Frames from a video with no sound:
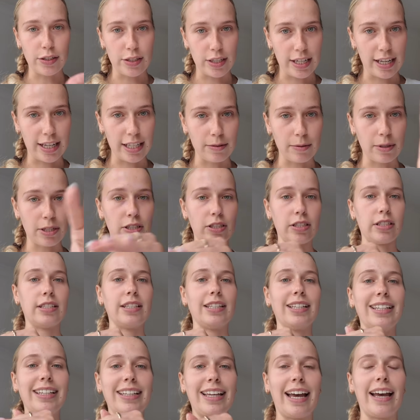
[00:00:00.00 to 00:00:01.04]
today's mission is
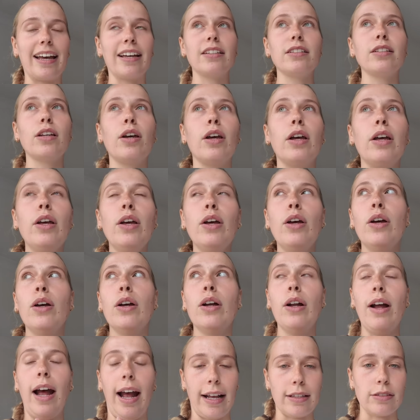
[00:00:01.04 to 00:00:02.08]
to get
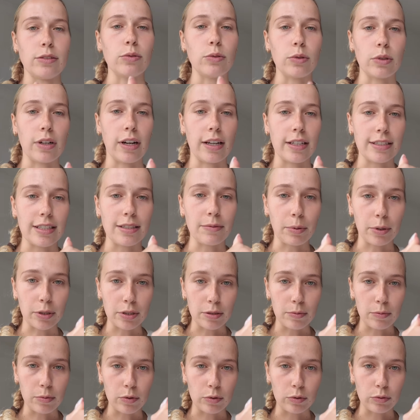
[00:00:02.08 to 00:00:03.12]
as organised as
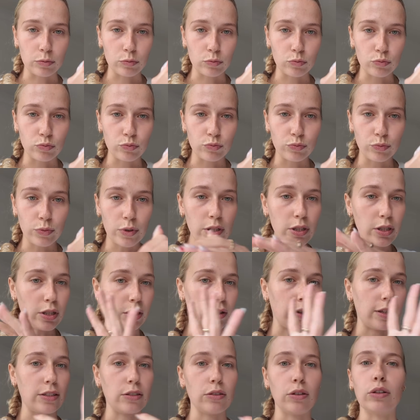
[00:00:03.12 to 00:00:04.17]
possible, so
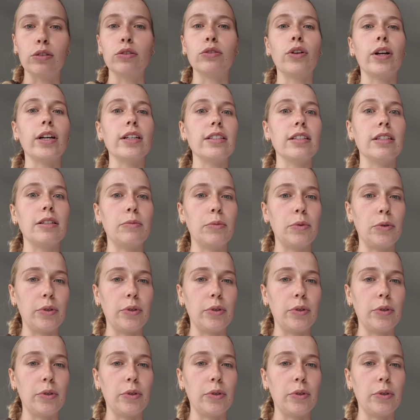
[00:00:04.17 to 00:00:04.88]
there's no stress in the